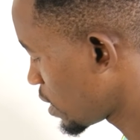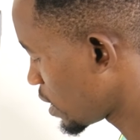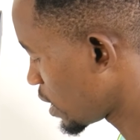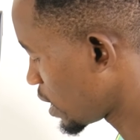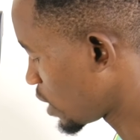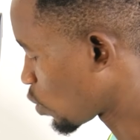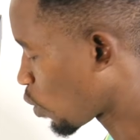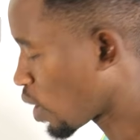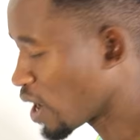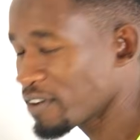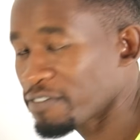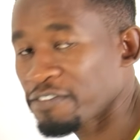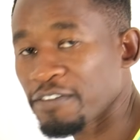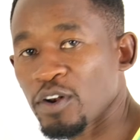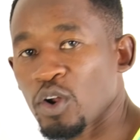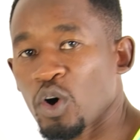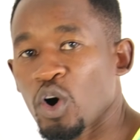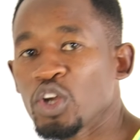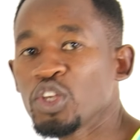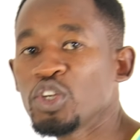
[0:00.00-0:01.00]
in one
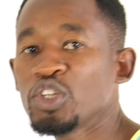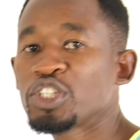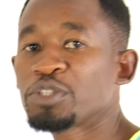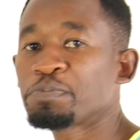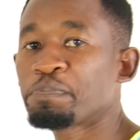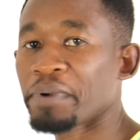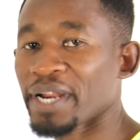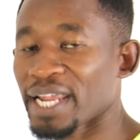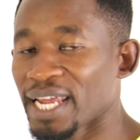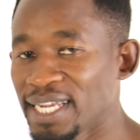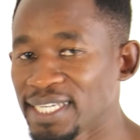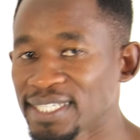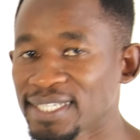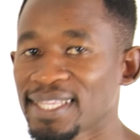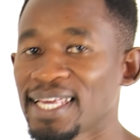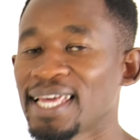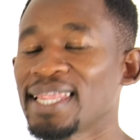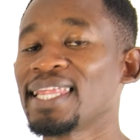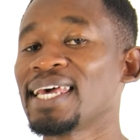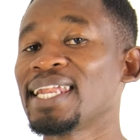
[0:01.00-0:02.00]
floor you sprint,
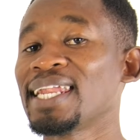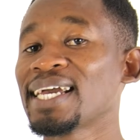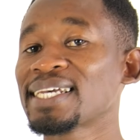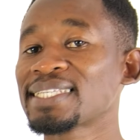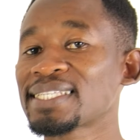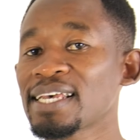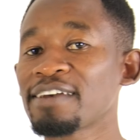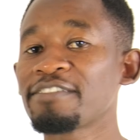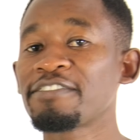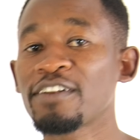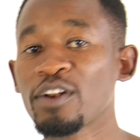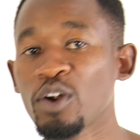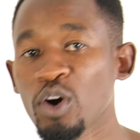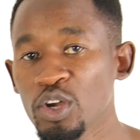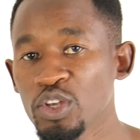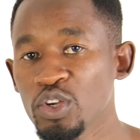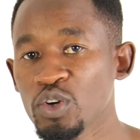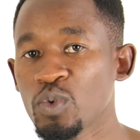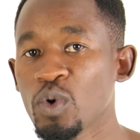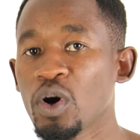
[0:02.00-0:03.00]
then the next floor
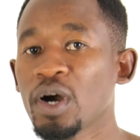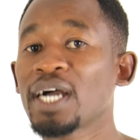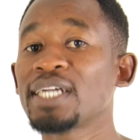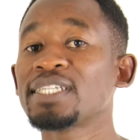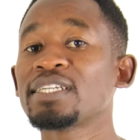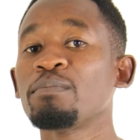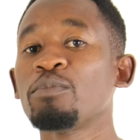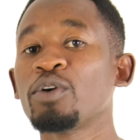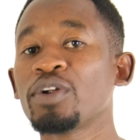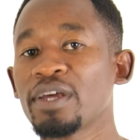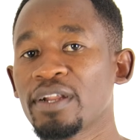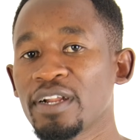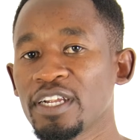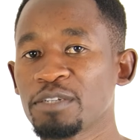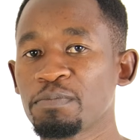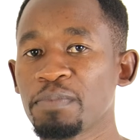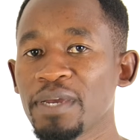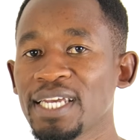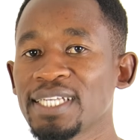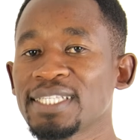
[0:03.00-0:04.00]
you walk at a
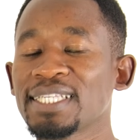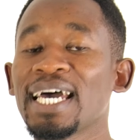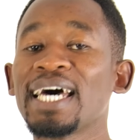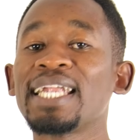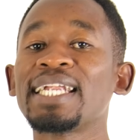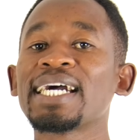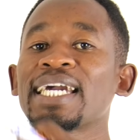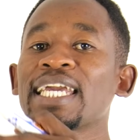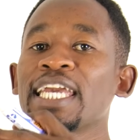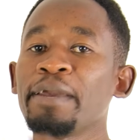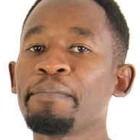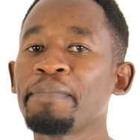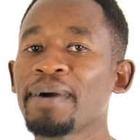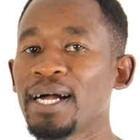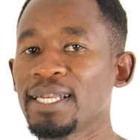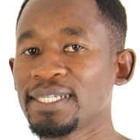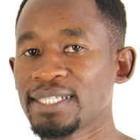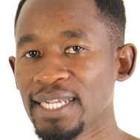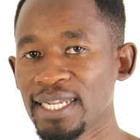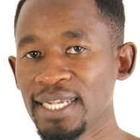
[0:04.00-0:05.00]
moderate pace, and keep
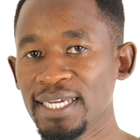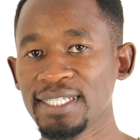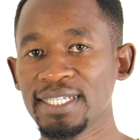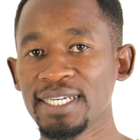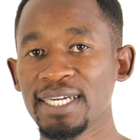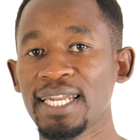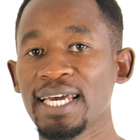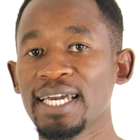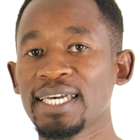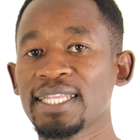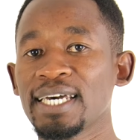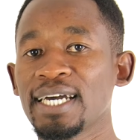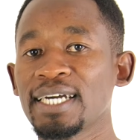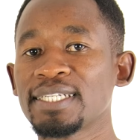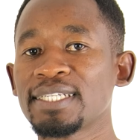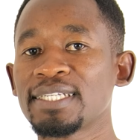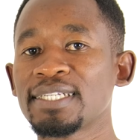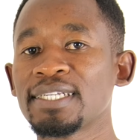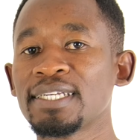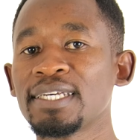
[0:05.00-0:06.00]
alternating like
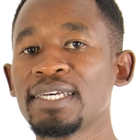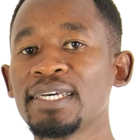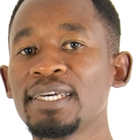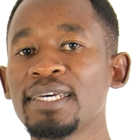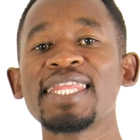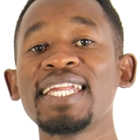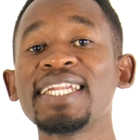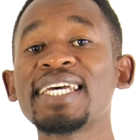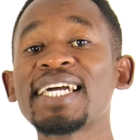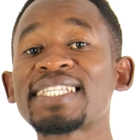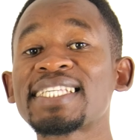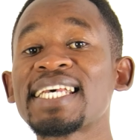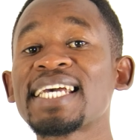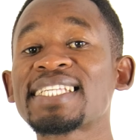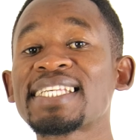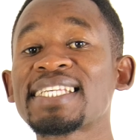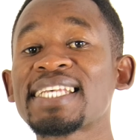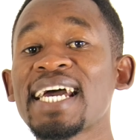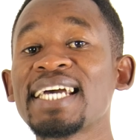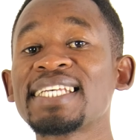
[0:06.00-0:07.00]
that. The next
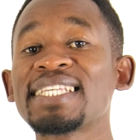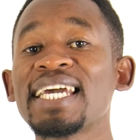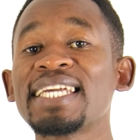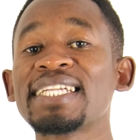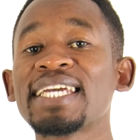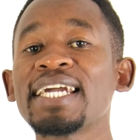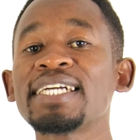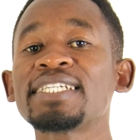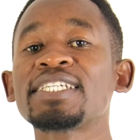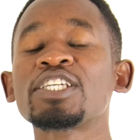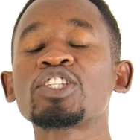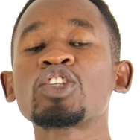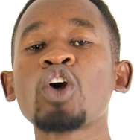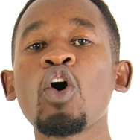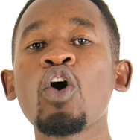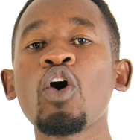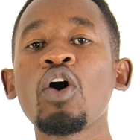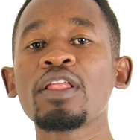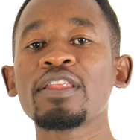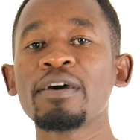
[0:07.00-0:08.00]
exercise engages
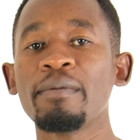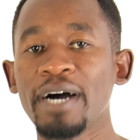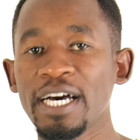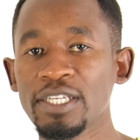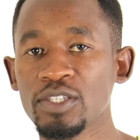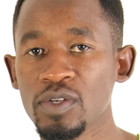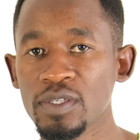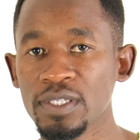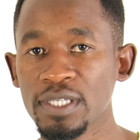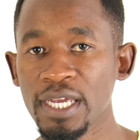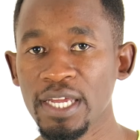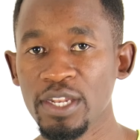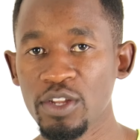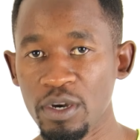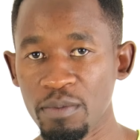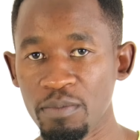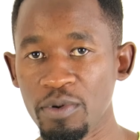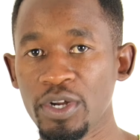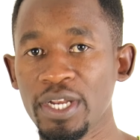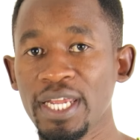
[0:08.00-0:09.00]
all the muscles in
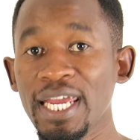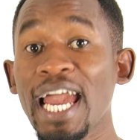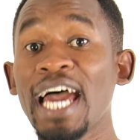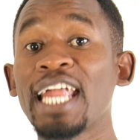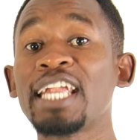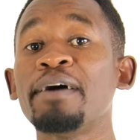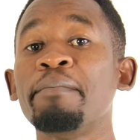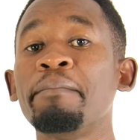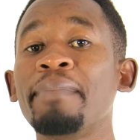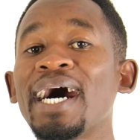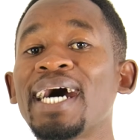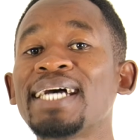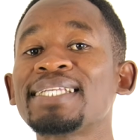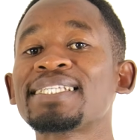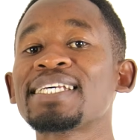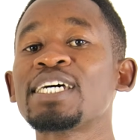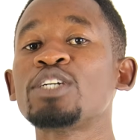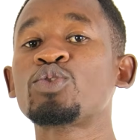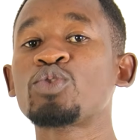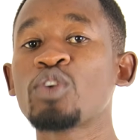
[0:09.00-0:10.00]
your body and
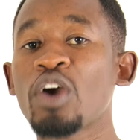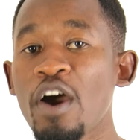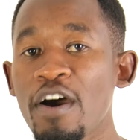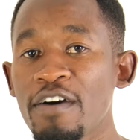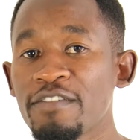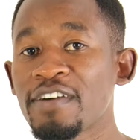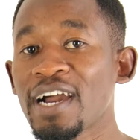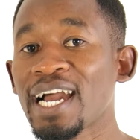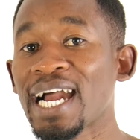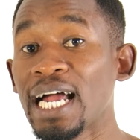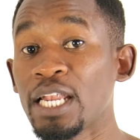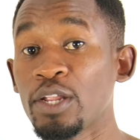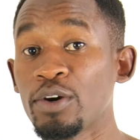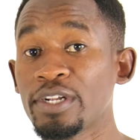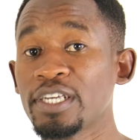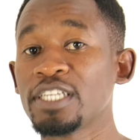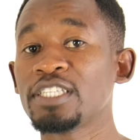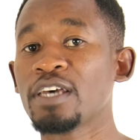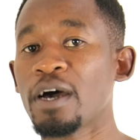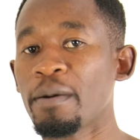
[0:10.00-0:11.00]
burns 12
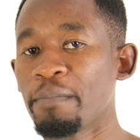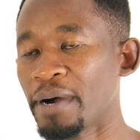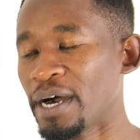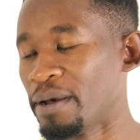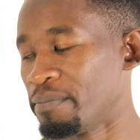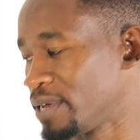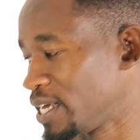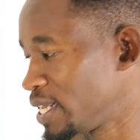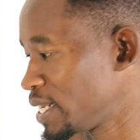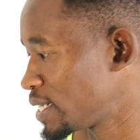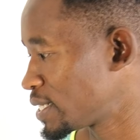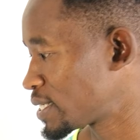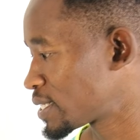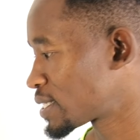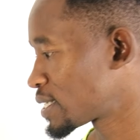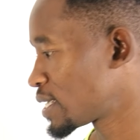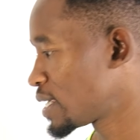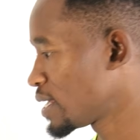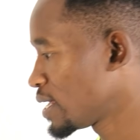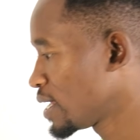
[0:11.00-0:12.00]
calories per
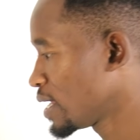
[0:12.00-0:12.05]
minute.